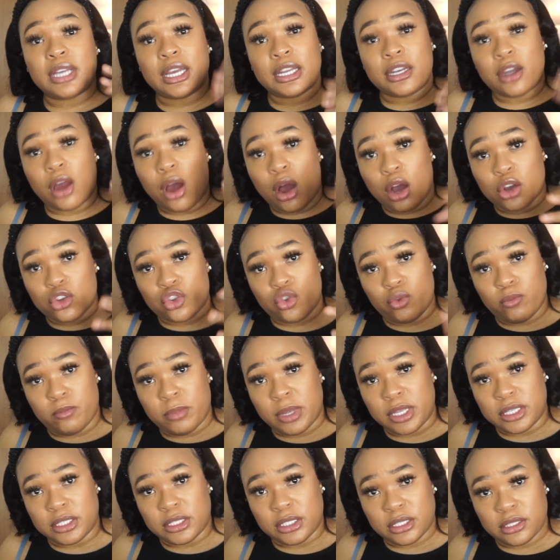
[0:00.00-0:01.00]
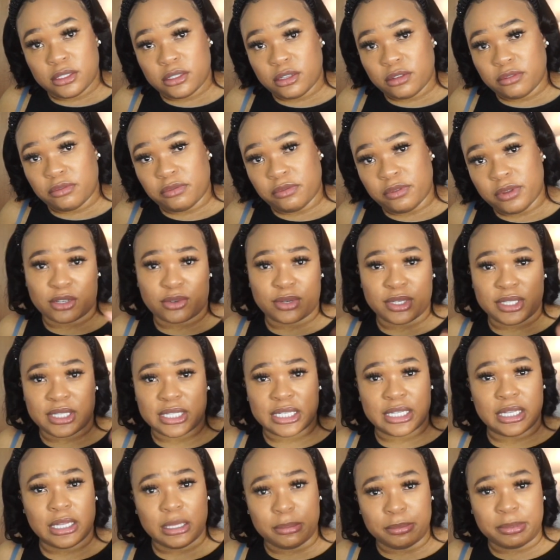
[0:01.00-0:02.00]
an argumentative
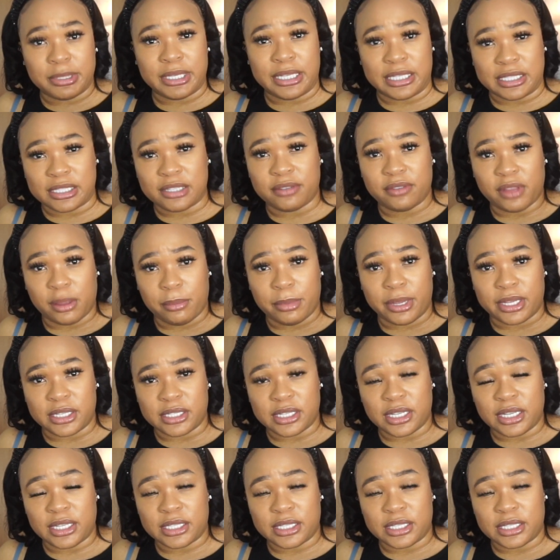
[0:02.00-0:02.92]
critical piece, if that makes any